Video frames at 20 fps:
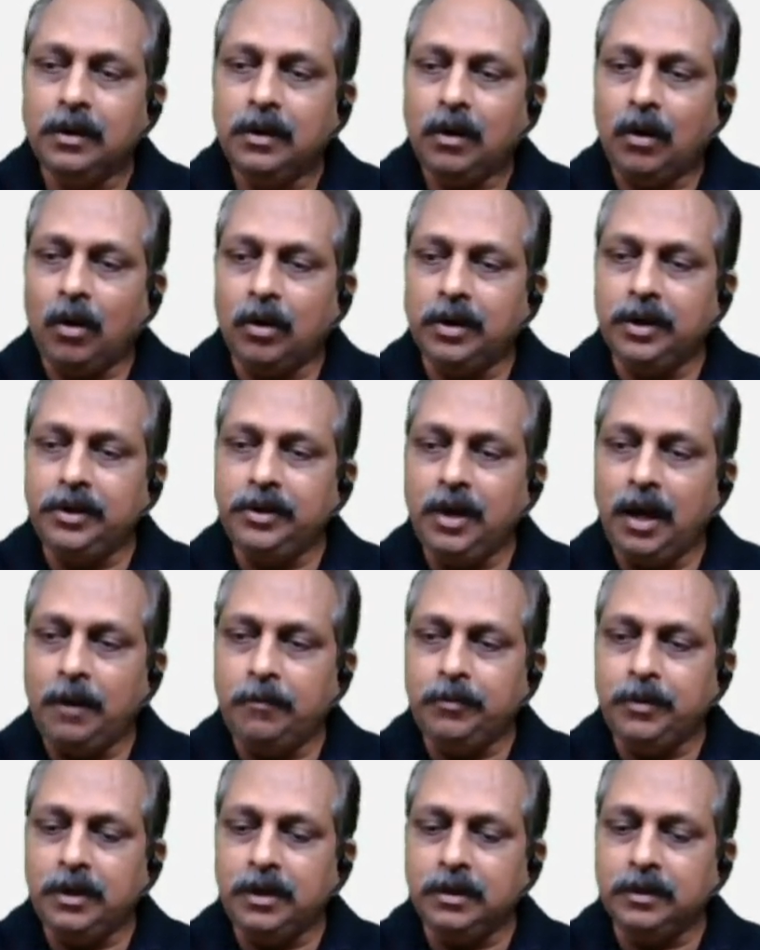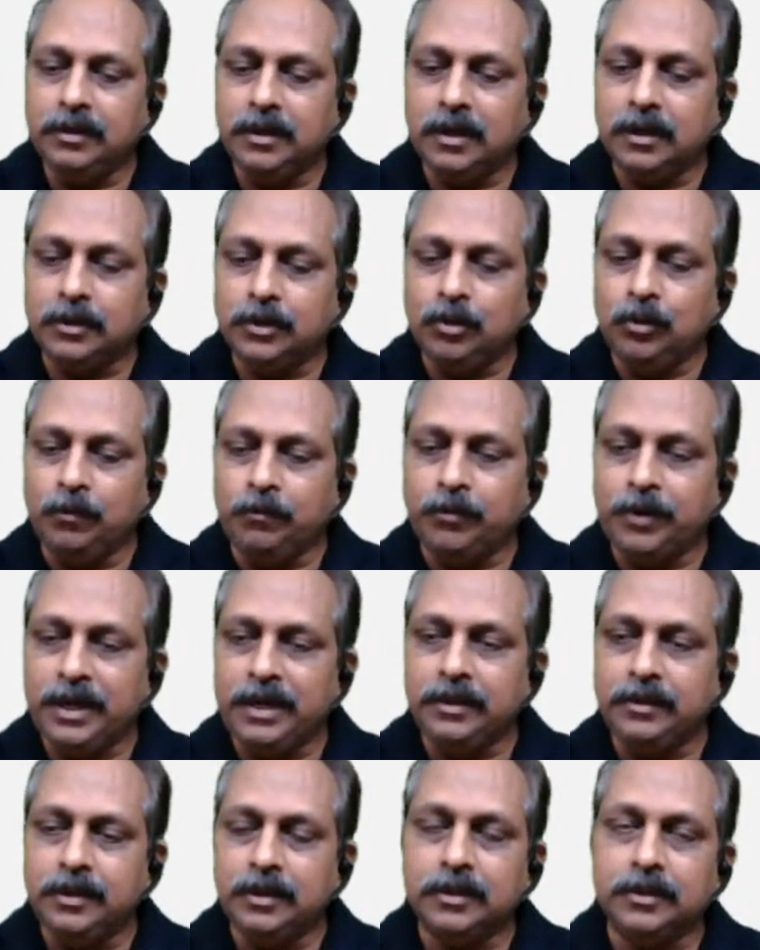Already have learned there are two
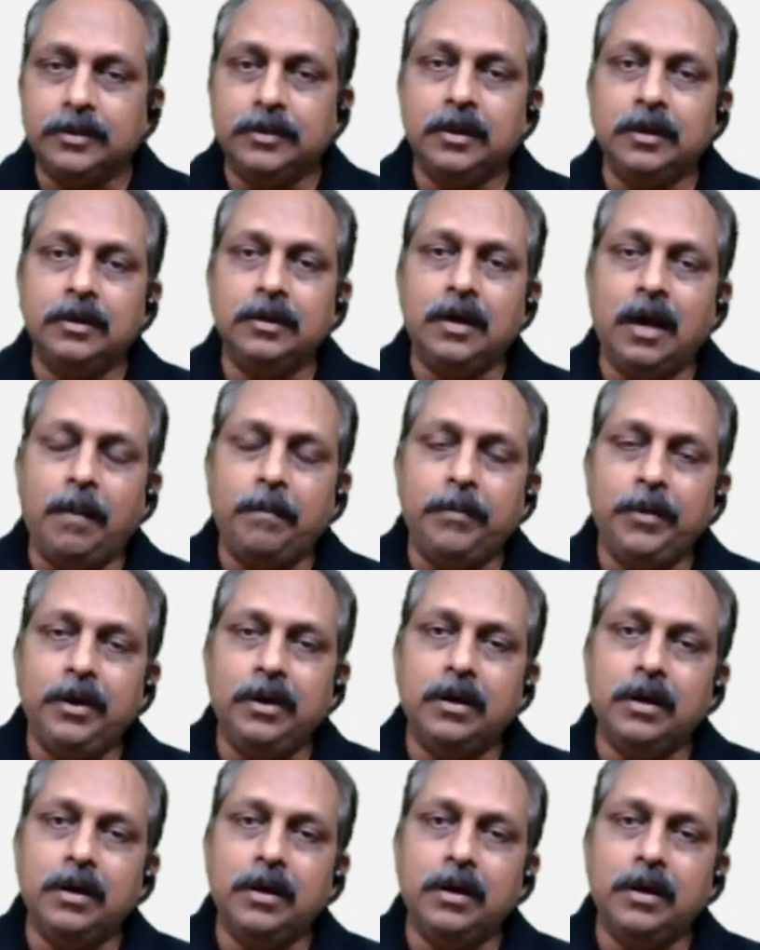phrases, the number,